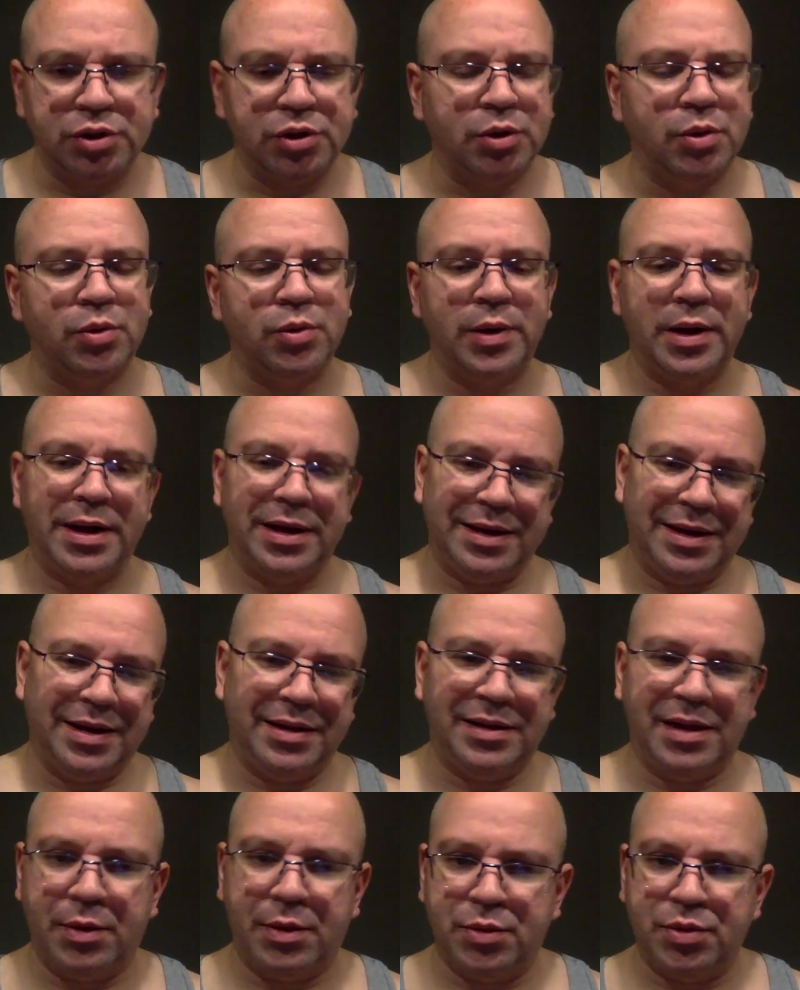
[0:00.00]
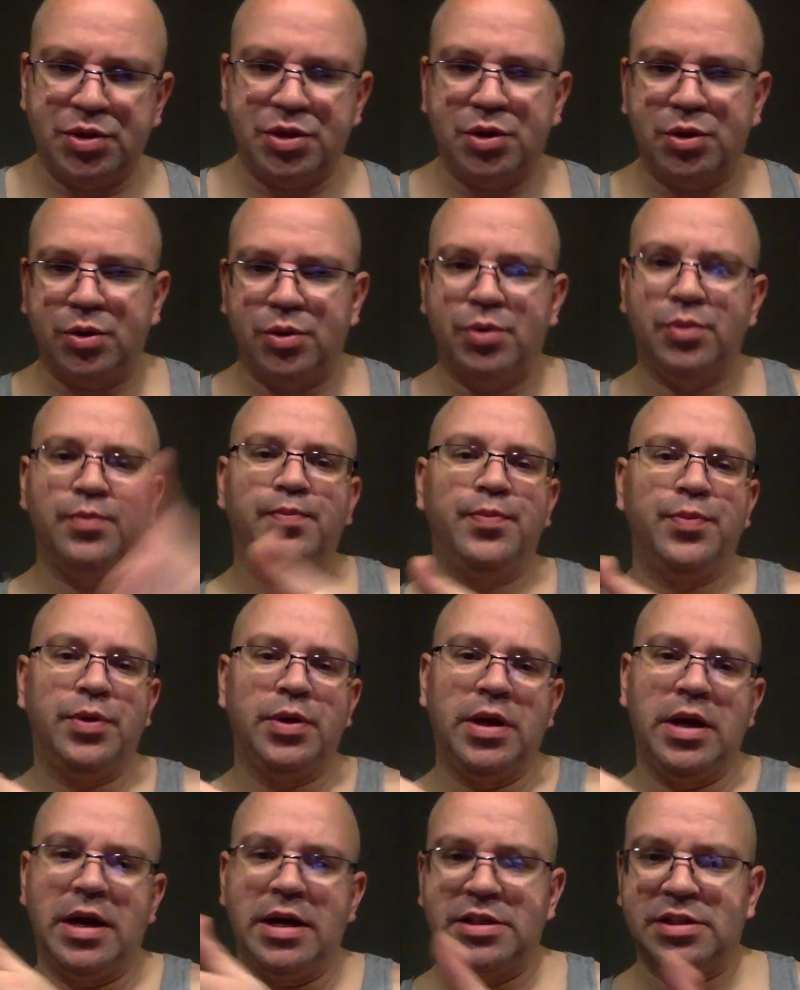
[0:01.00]
You know, and and that was you know
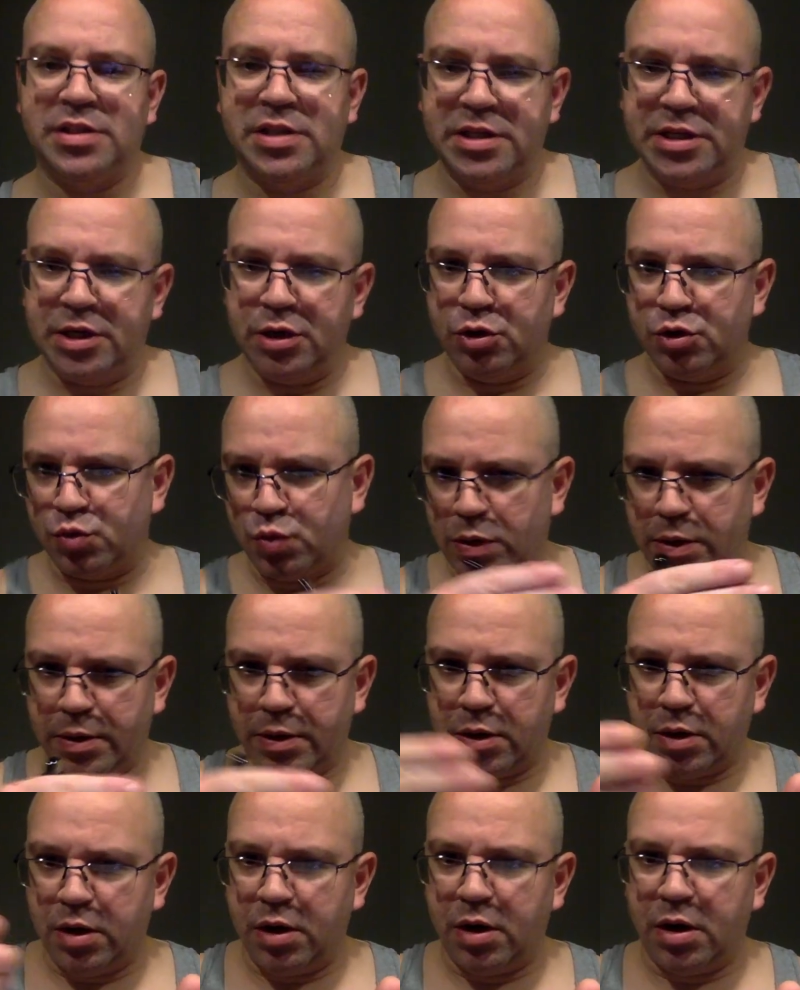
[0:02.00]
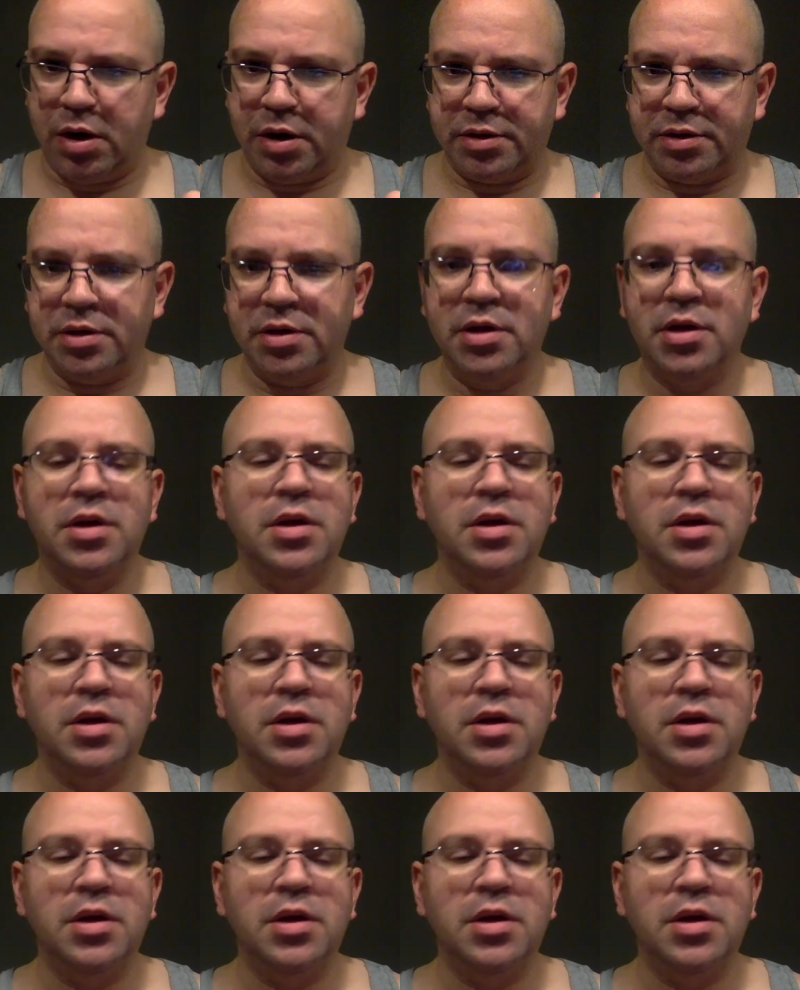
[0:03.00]
as the years went on.